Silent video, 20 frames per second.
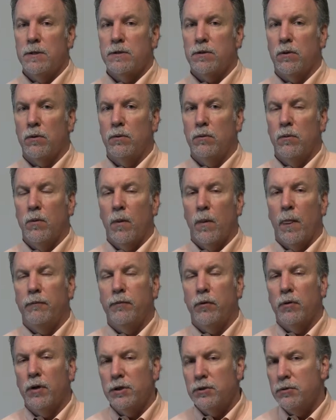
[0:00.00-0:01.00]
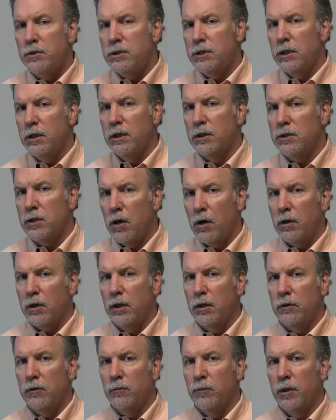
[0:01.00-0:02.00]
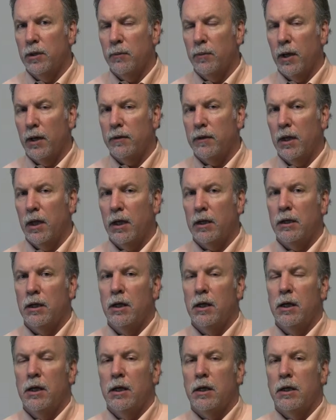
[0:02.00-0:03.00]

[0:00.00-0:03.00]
So if you're interested in talking to me about that,